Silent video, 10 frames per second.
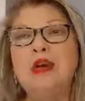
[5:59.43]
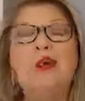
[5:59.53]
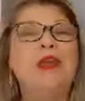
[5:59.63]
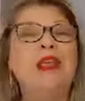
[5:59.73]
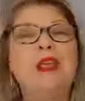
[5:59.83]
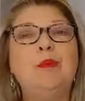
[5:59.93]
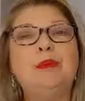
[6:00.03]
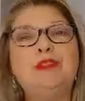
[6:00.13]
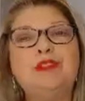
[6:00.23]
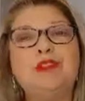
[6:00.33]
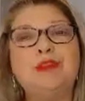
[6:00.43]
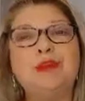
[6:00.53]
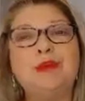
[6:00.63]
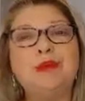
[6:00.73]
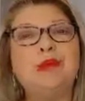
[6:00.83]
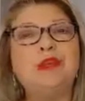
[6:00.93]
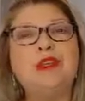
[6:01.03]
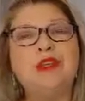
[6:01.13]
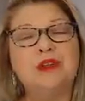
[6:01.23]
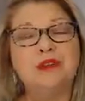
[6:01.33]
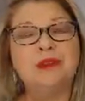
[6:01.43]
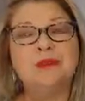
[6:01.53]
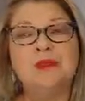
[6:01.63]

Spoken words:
we're able to, through the years,